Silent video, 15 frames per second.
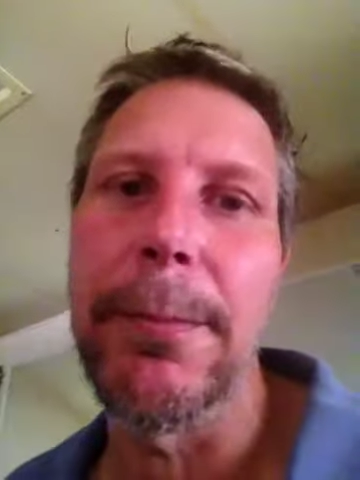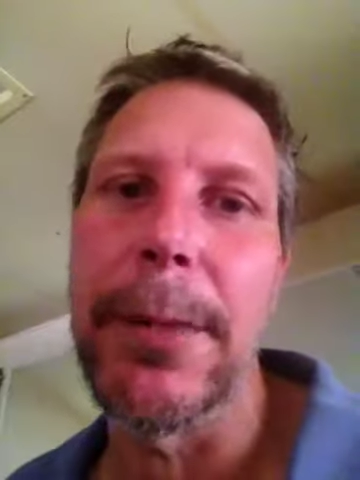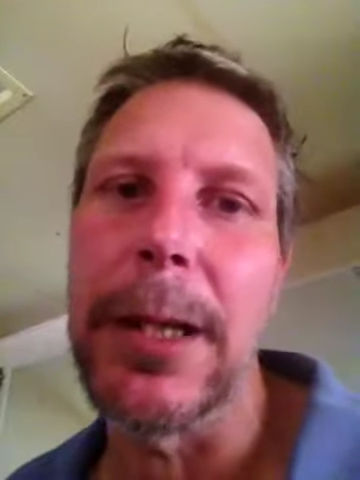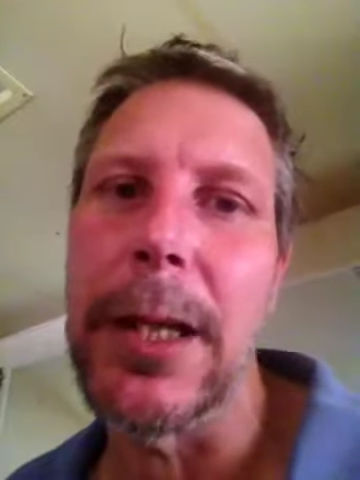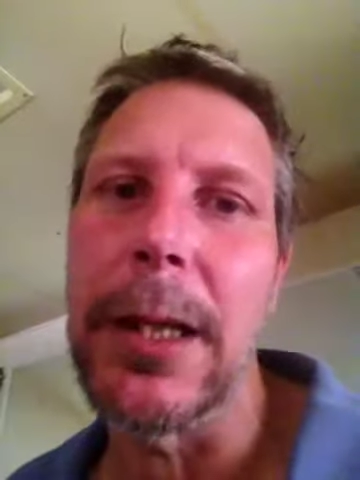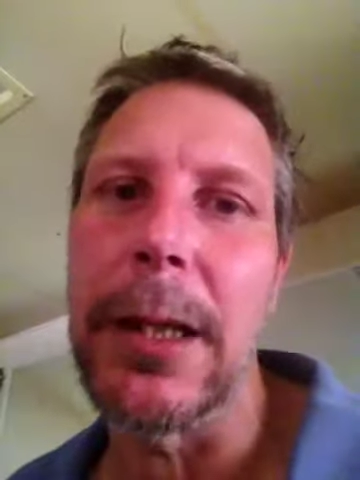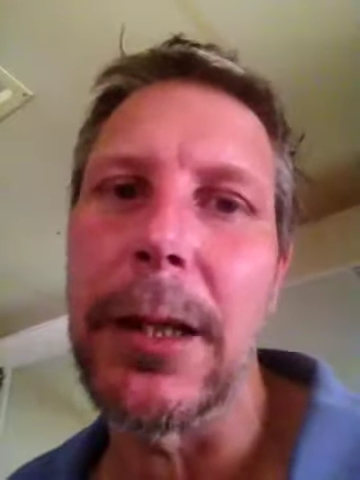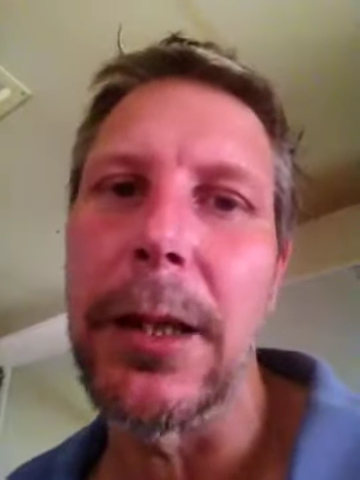
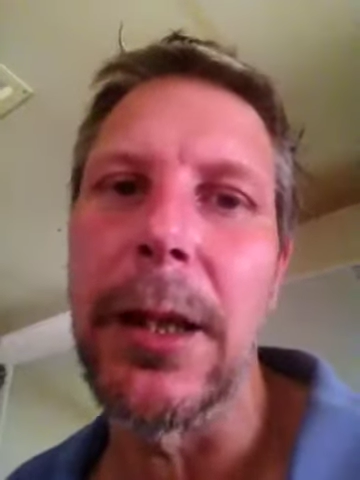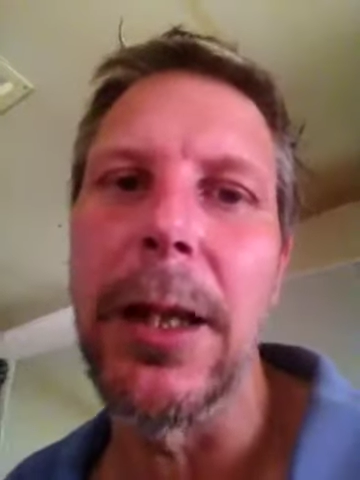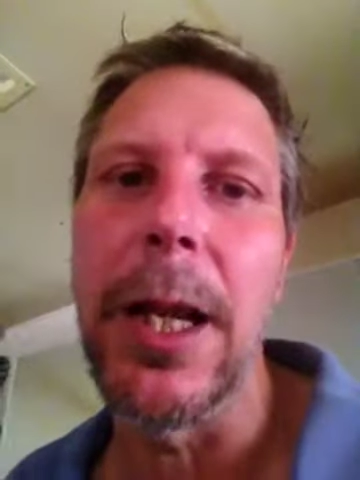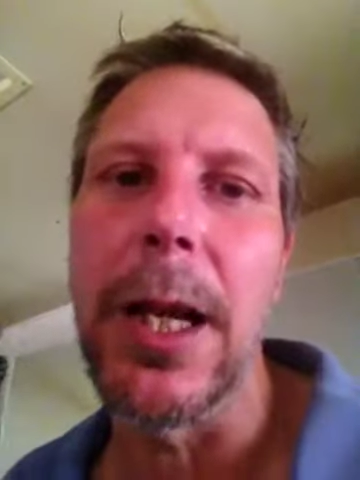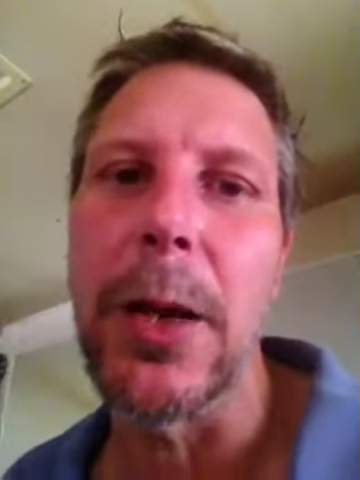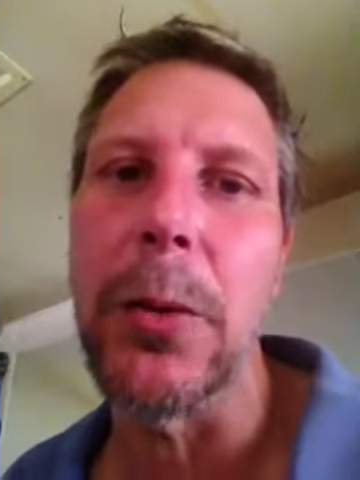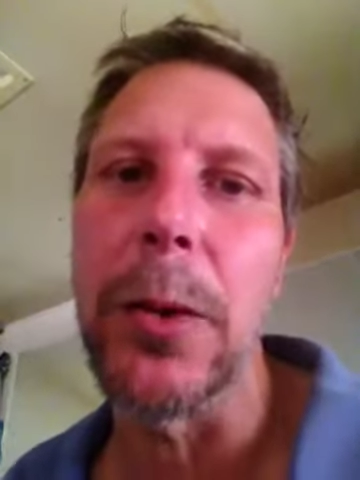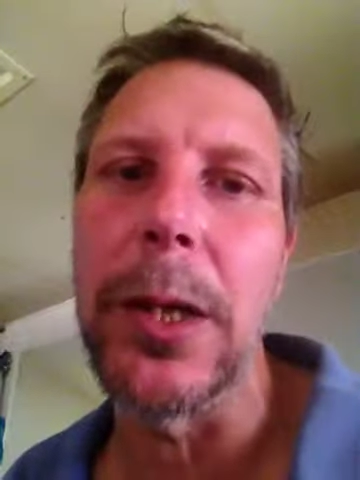But good
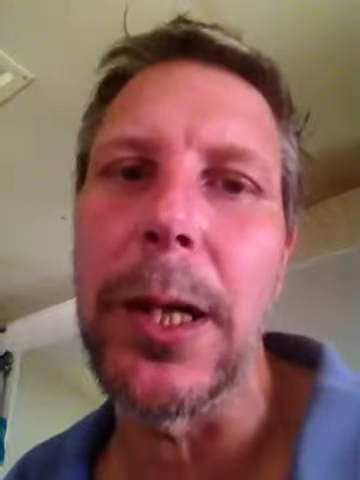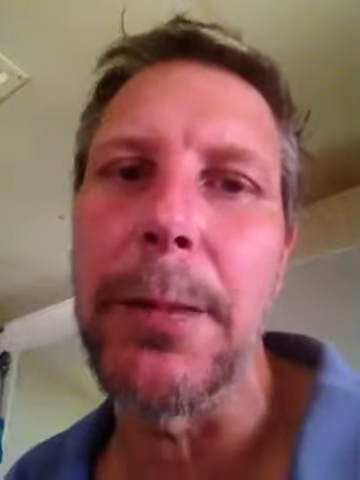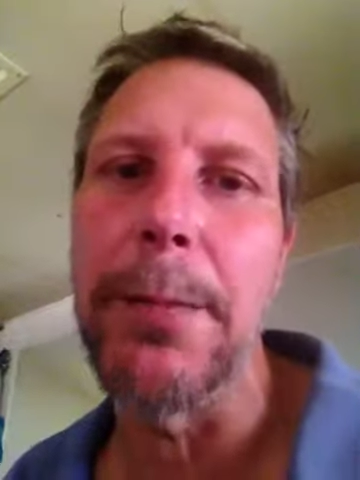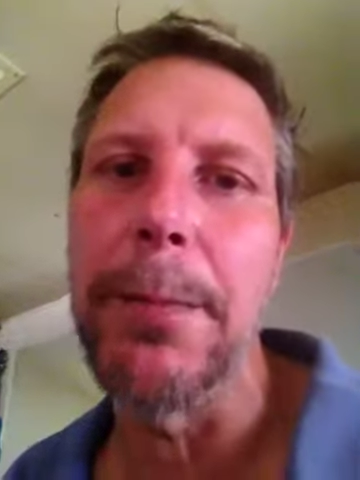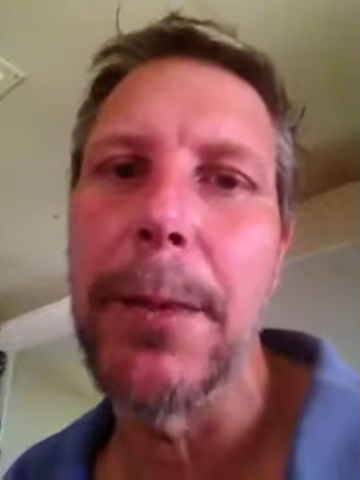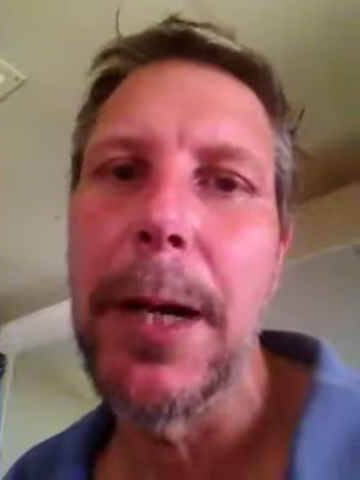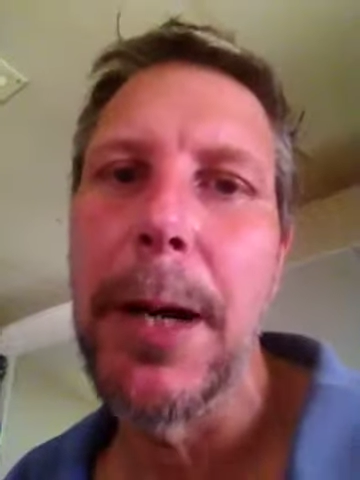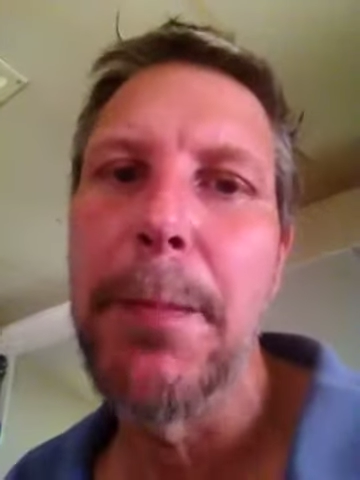luck with it.
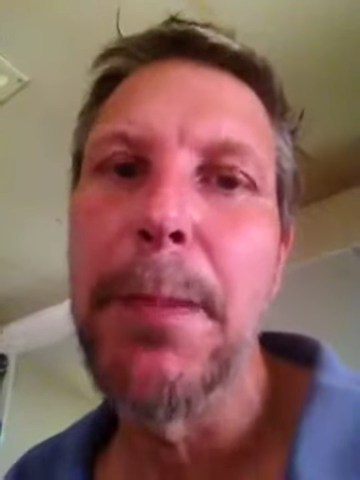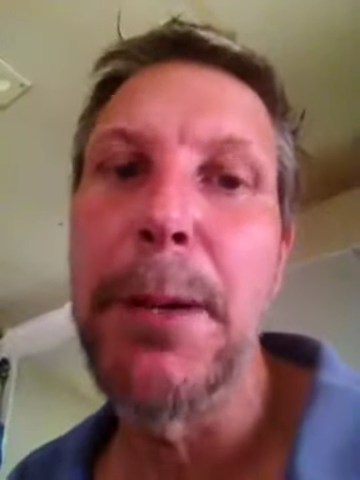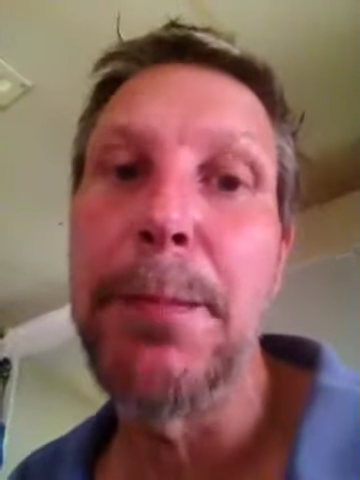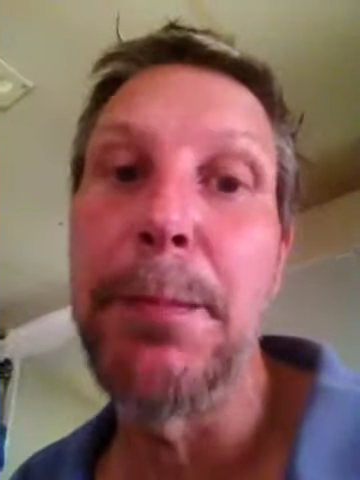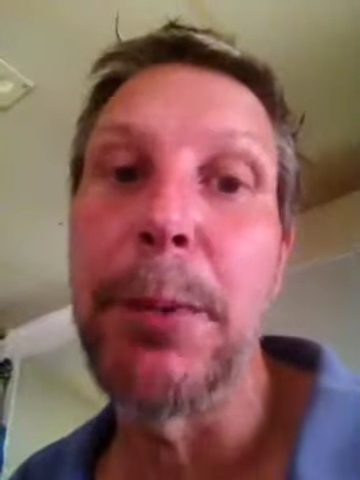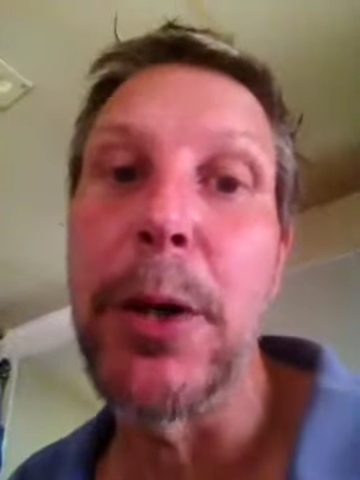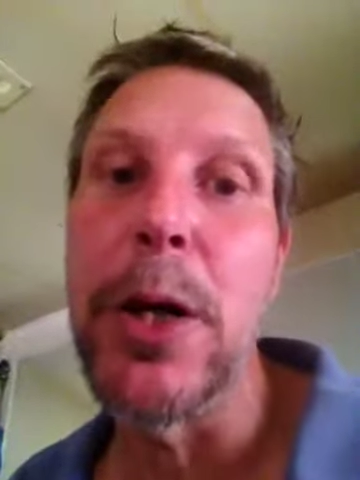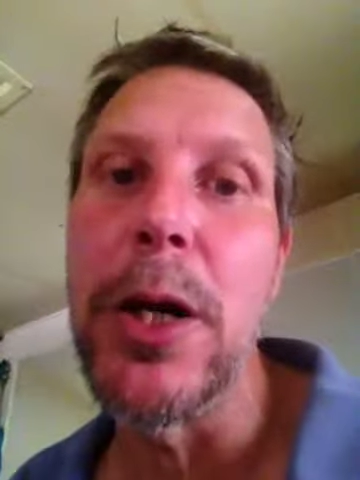
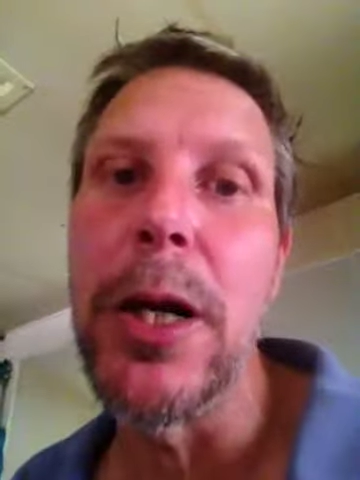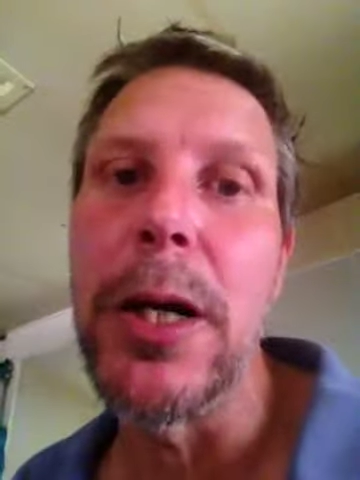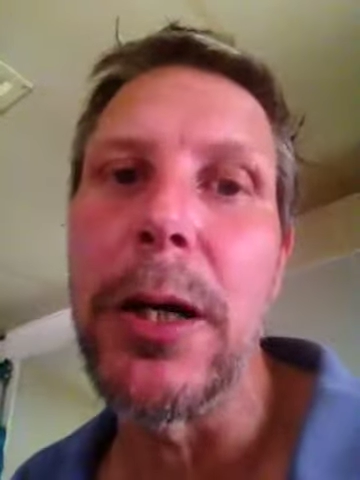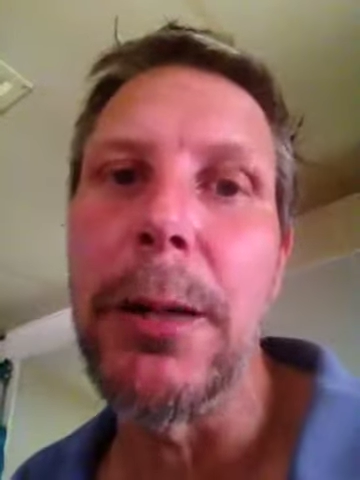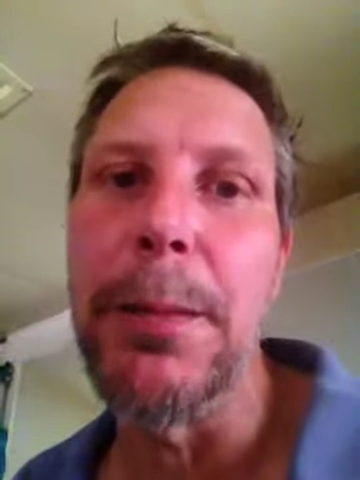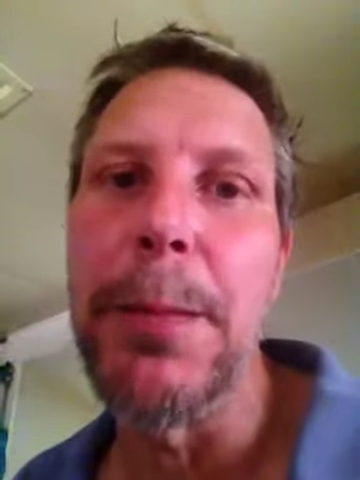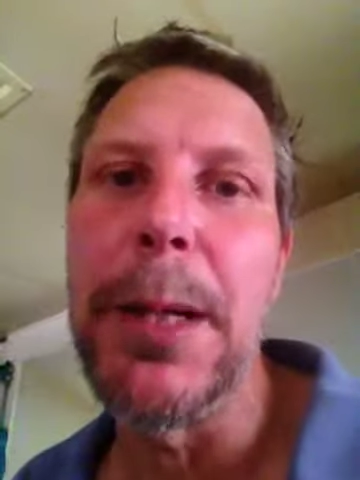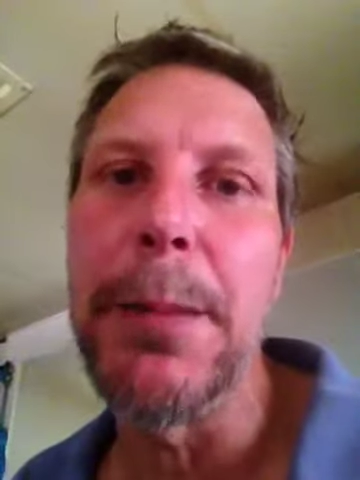Pimpernel,